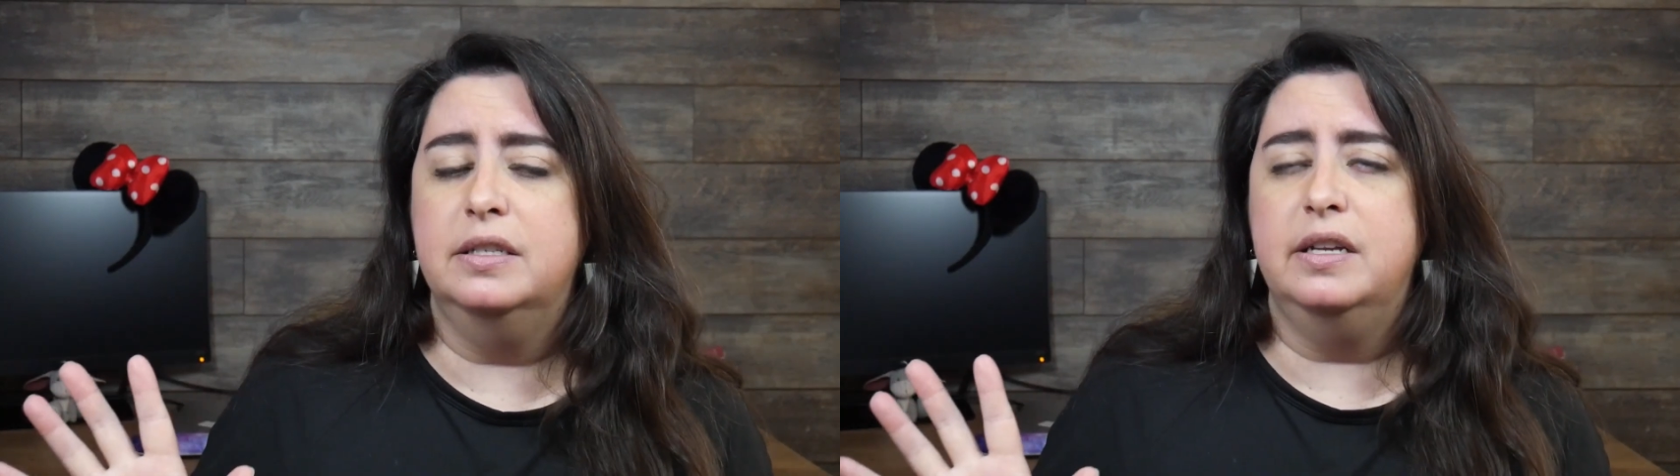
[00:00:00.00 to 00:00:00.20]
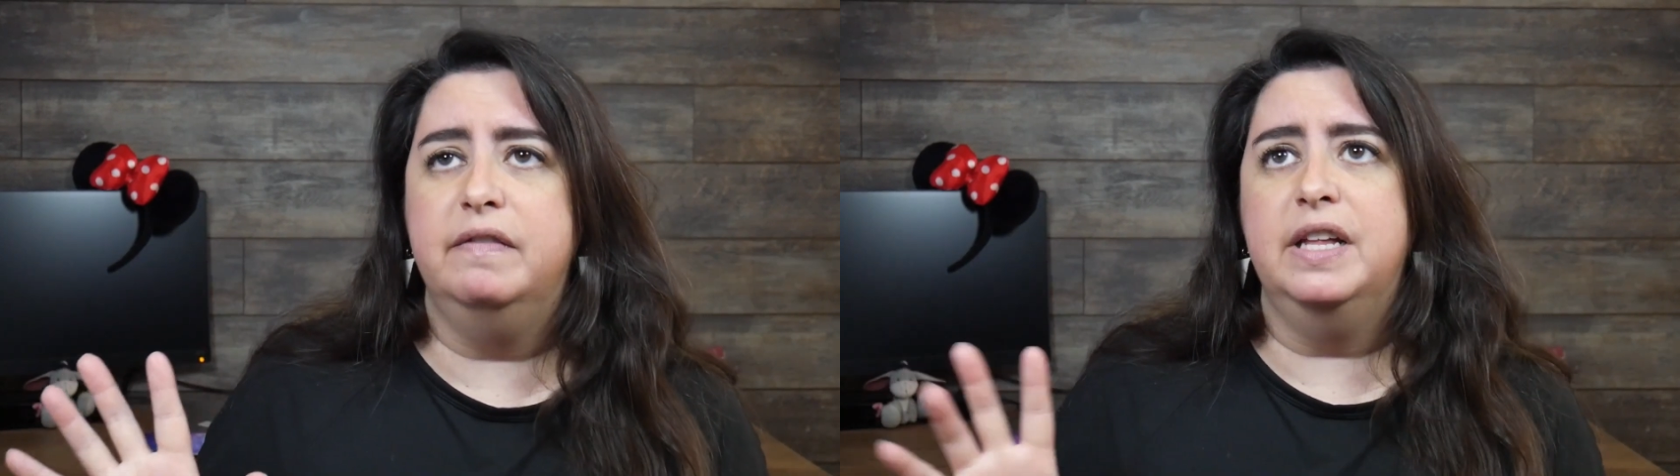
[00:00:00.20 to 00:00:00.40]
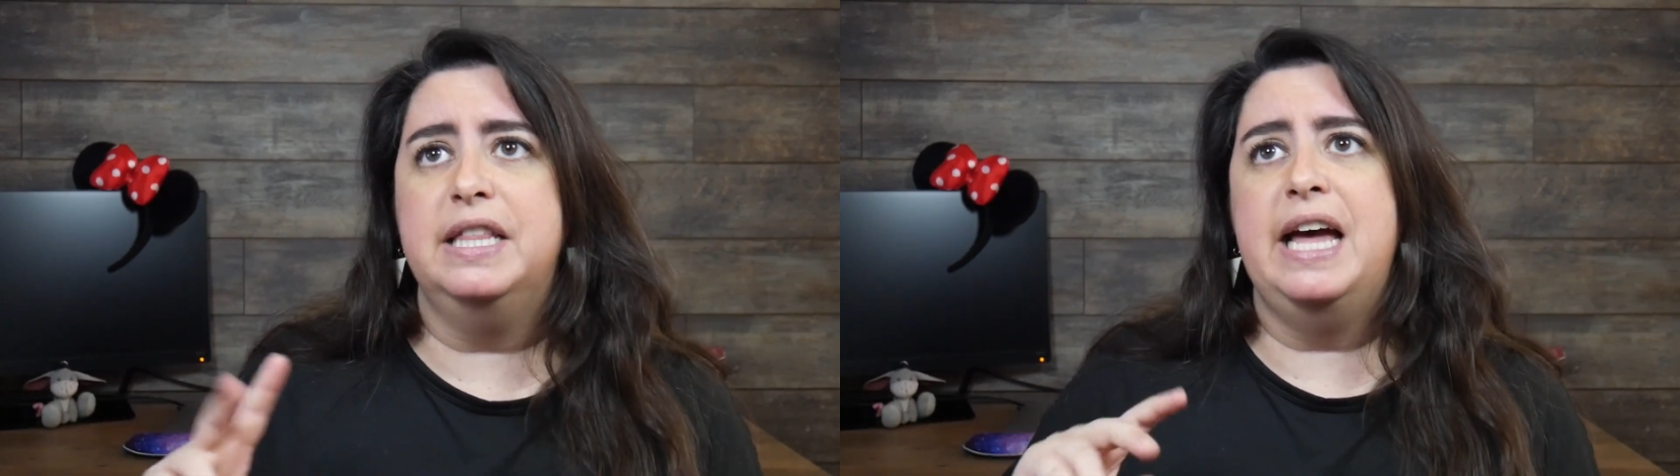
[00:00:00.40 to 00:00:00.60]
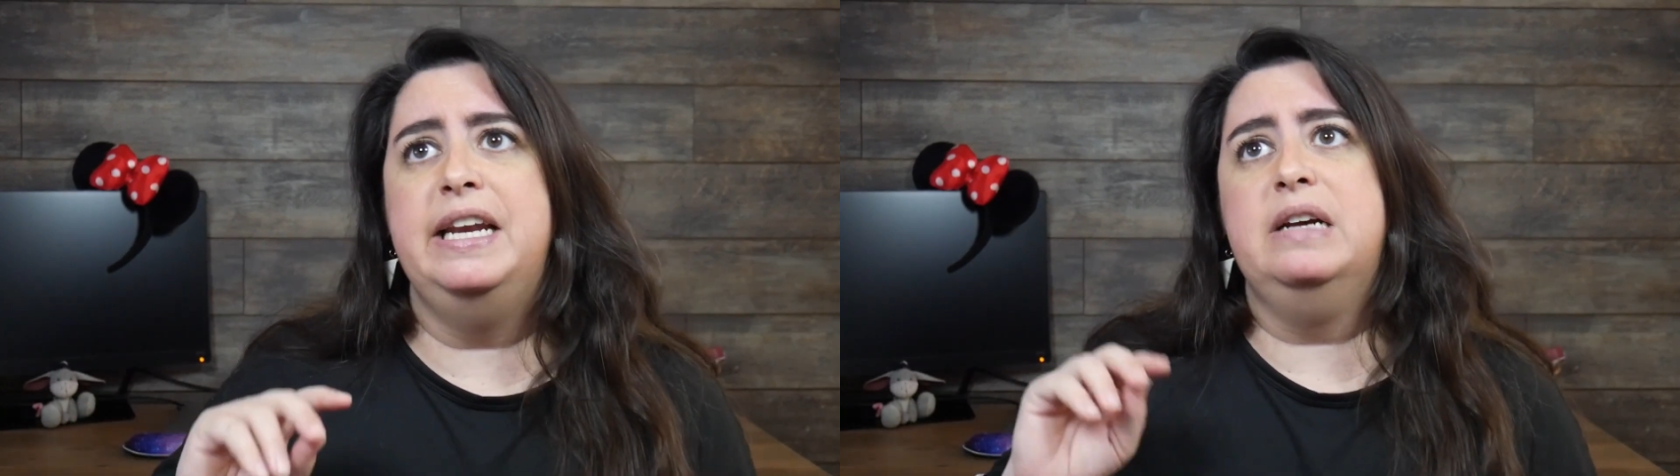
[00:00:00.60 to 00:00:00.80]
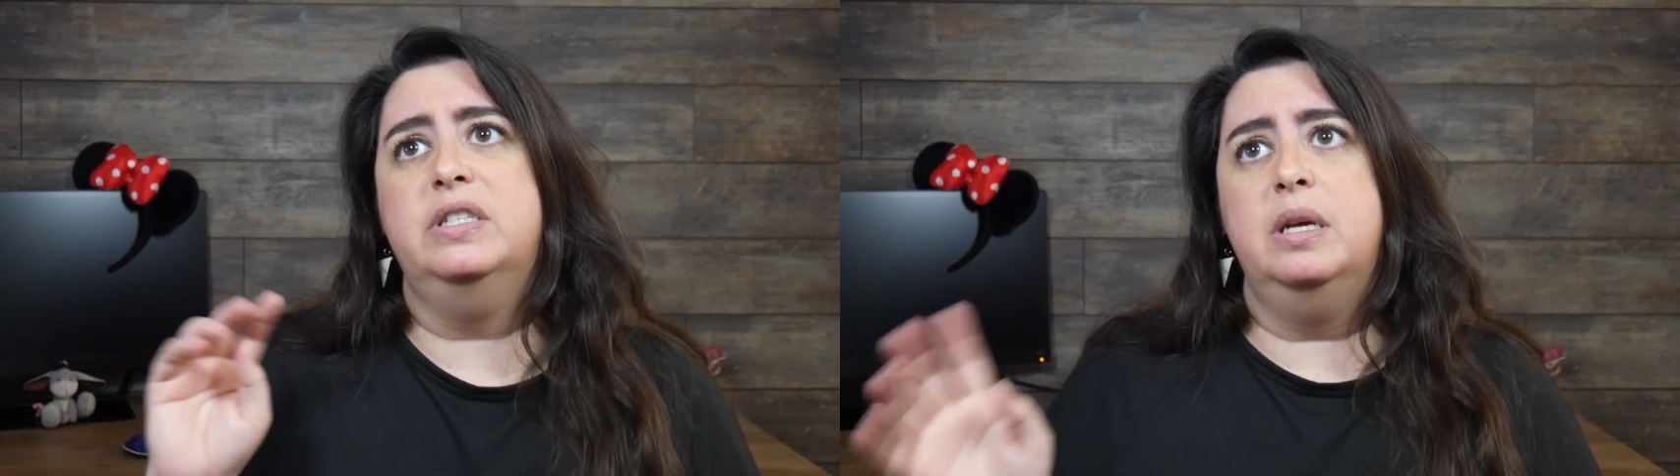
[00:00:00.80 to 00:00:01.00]
stuff like
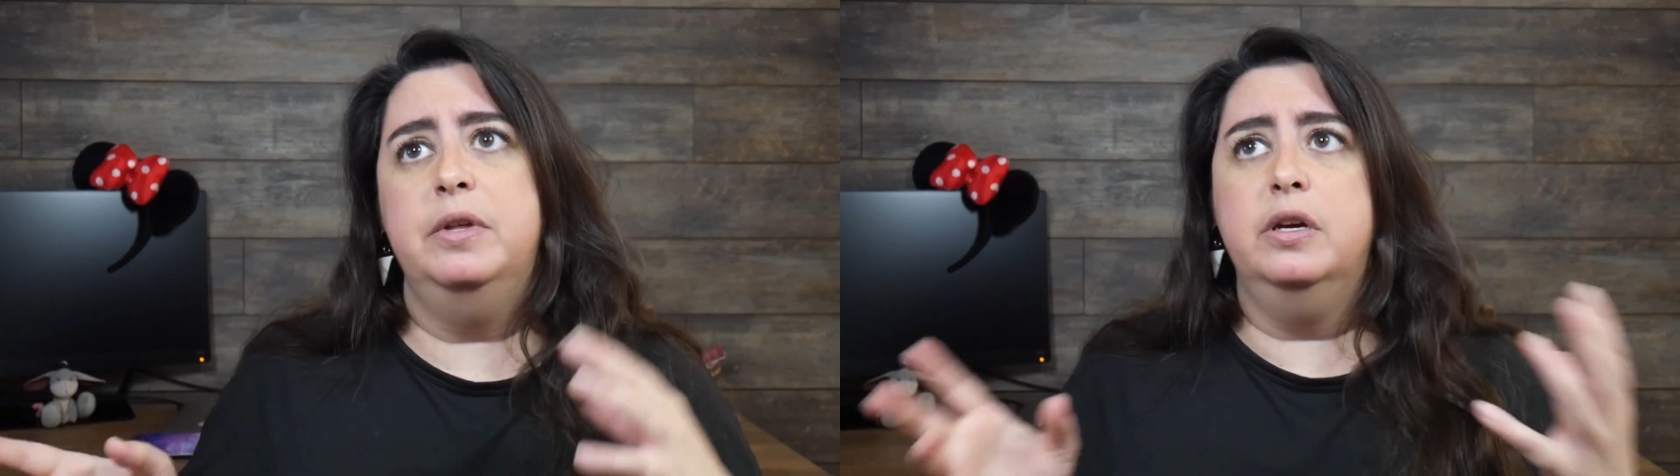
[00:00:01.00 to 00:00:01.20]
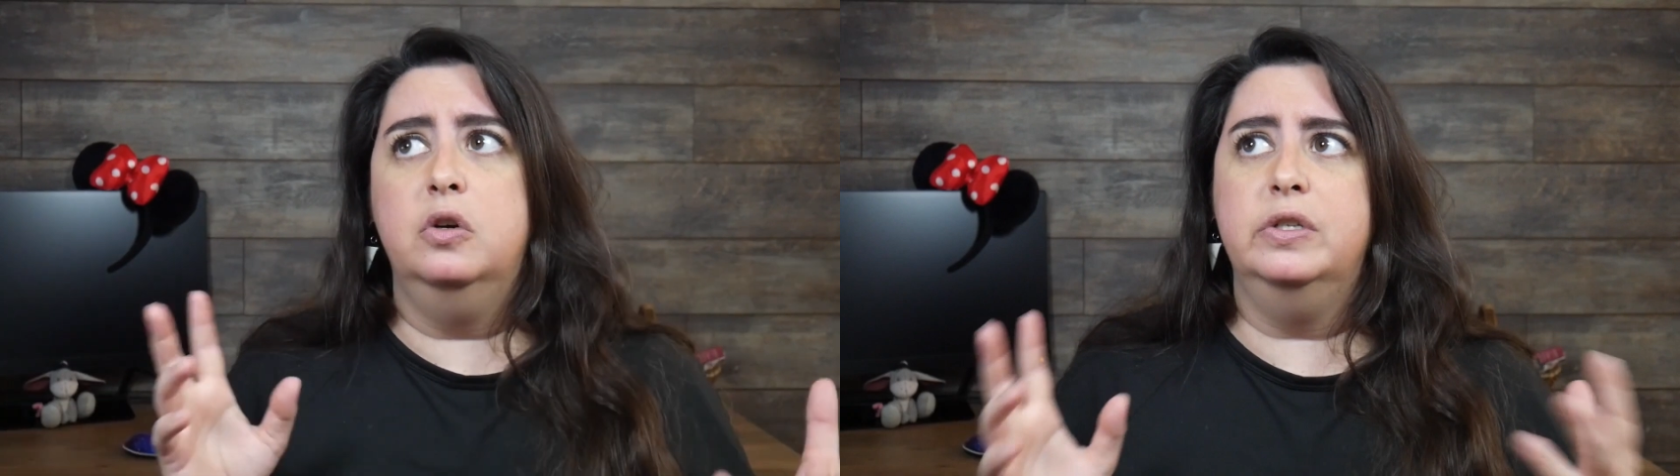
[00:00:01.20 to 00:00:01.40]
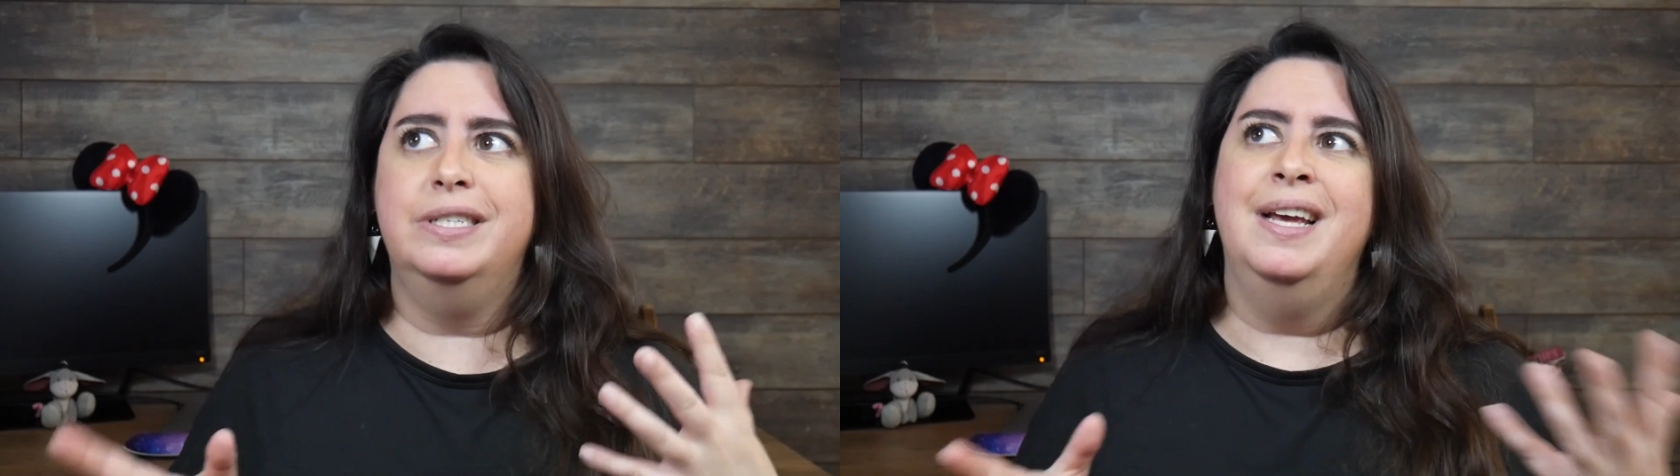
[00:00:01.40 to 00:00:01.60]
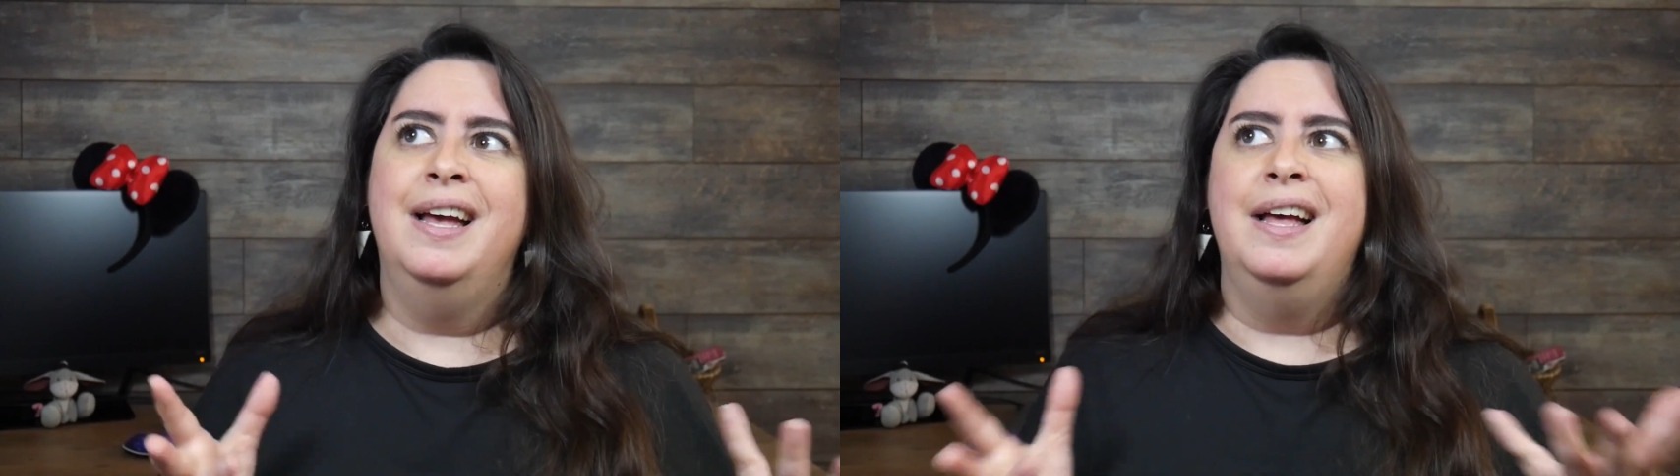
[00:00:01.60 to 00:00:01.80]
that. Now, some of those,